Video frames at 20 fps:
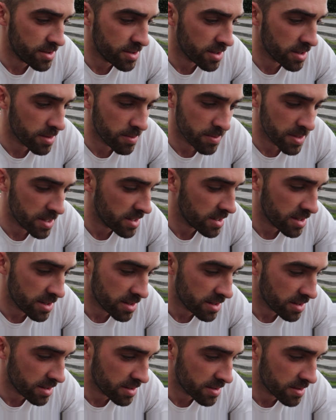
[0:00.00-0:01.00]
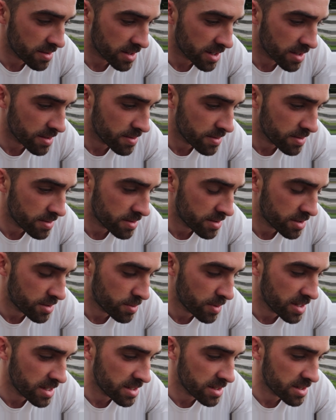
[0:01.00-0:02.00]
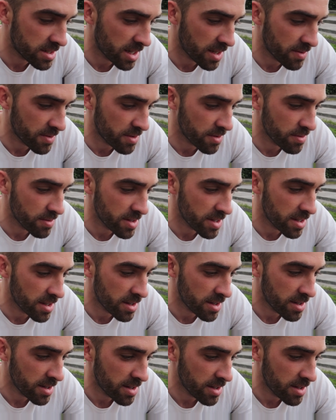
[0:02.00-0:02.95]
And Germany, you got to go. Sweden, South Korea.